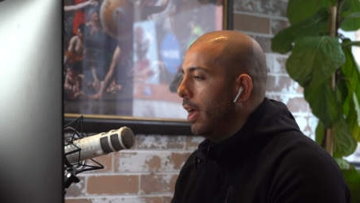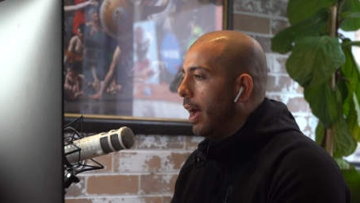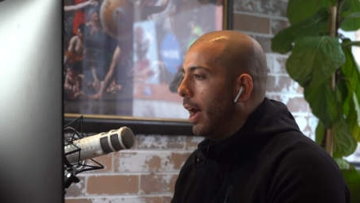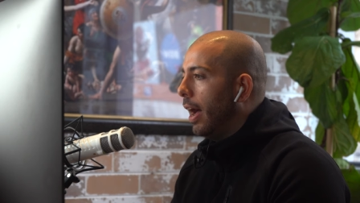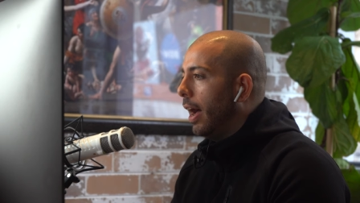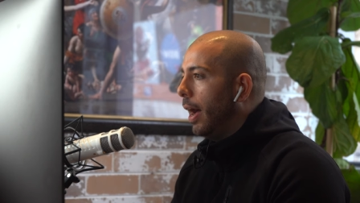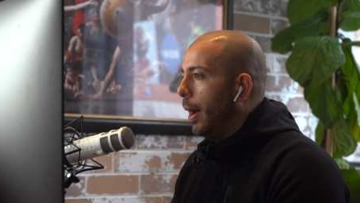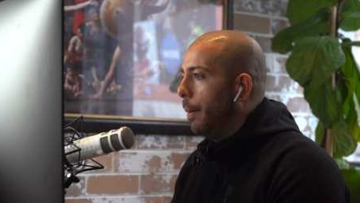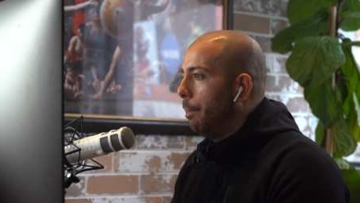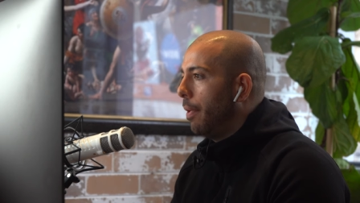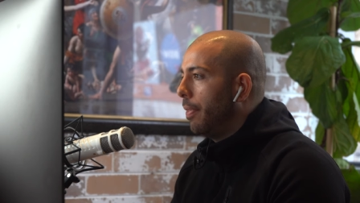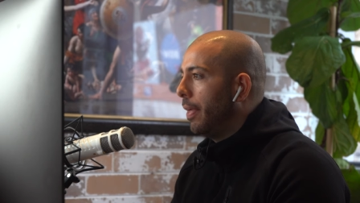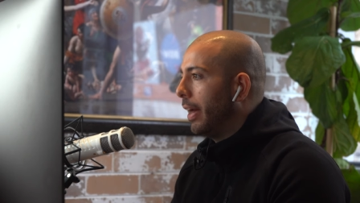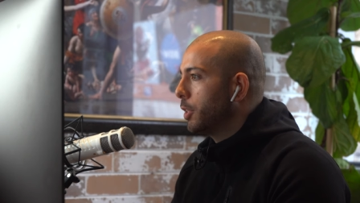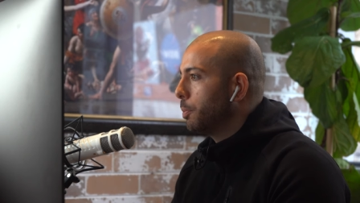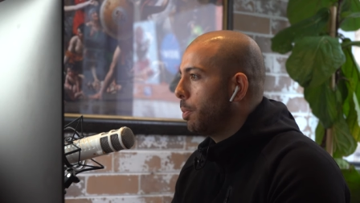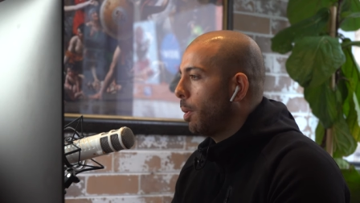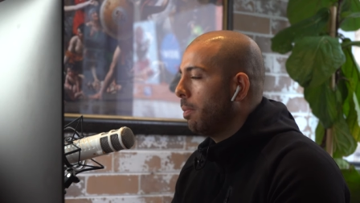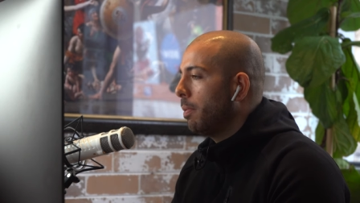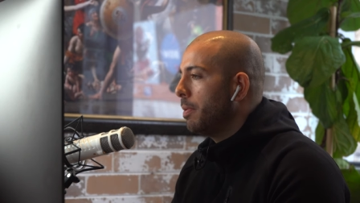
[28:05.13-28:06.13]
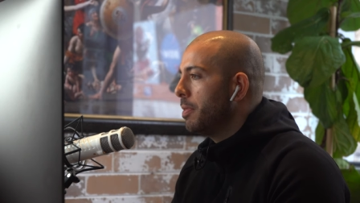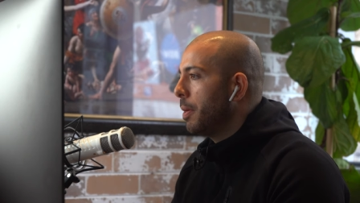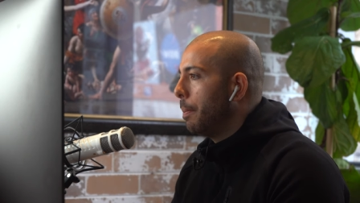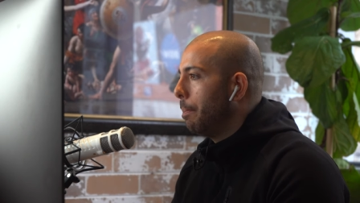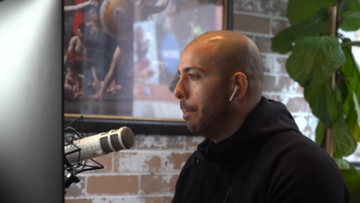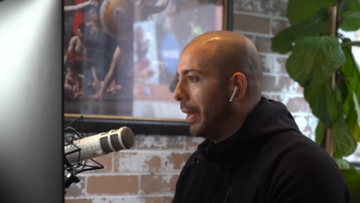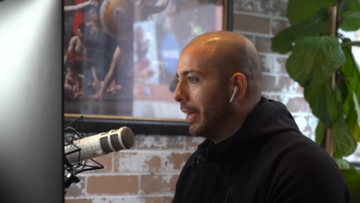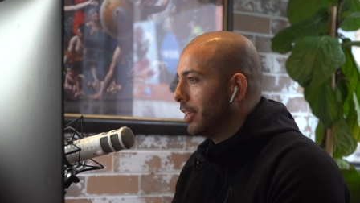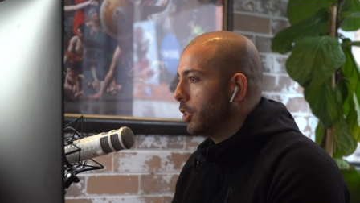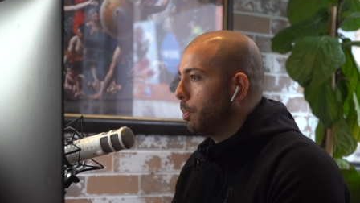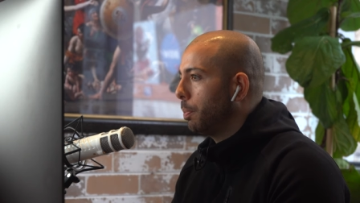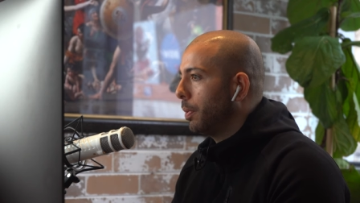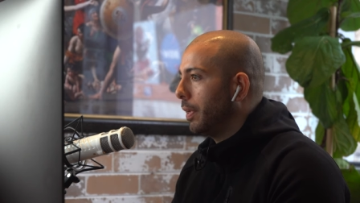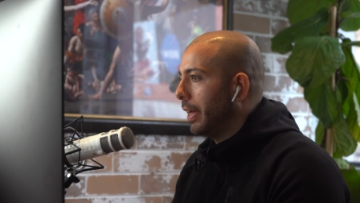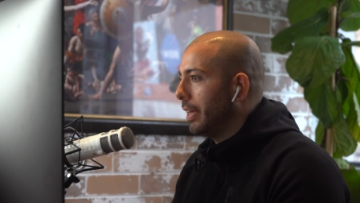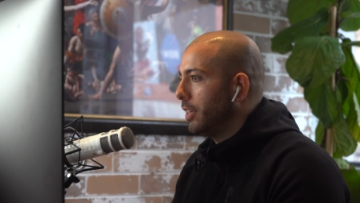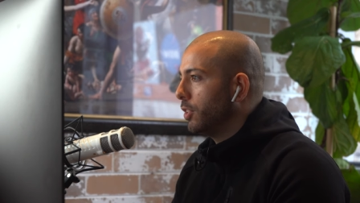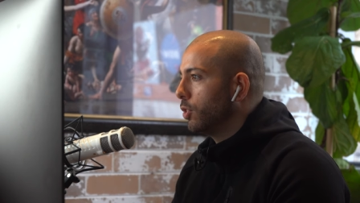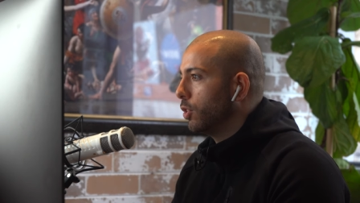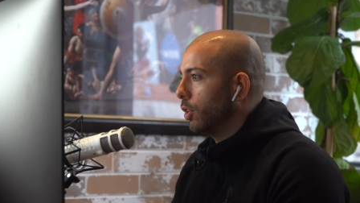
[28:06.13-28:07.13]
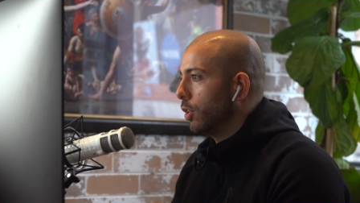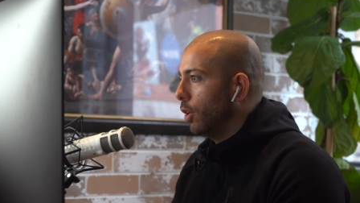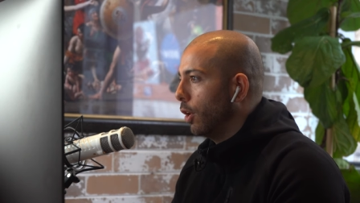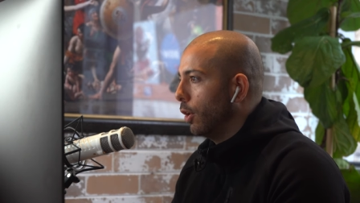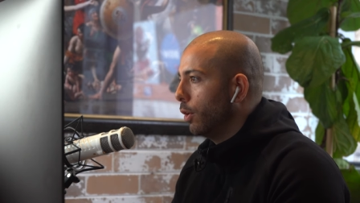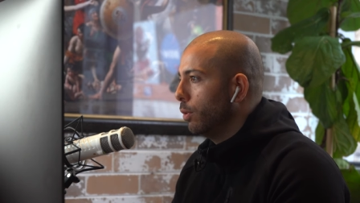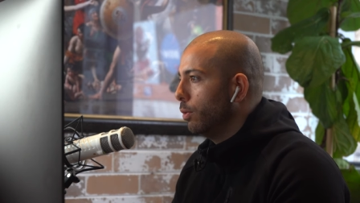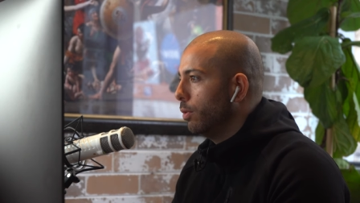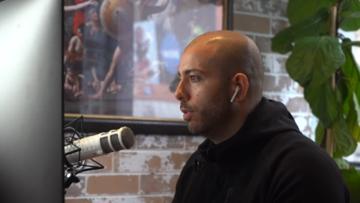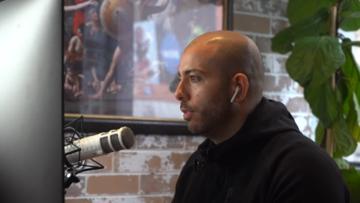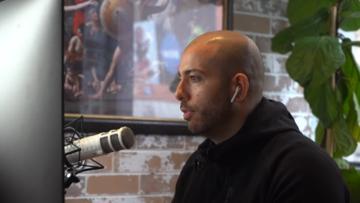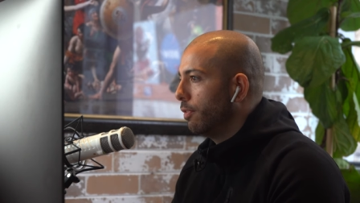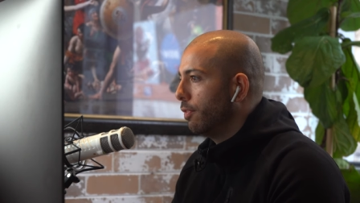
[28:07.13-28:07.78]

Um, but that's probably the best place to go